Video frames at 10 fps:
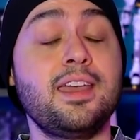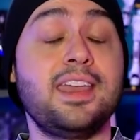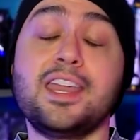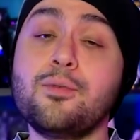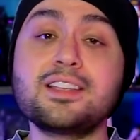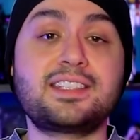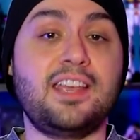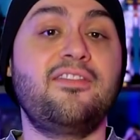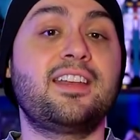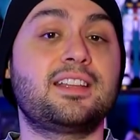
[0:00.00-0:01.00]
He was
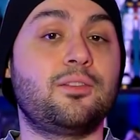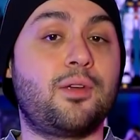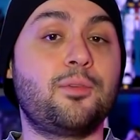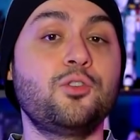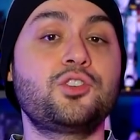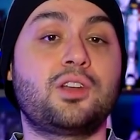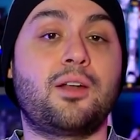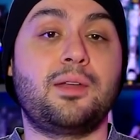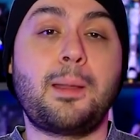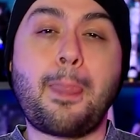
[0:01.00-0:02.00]
definitely revolutionary,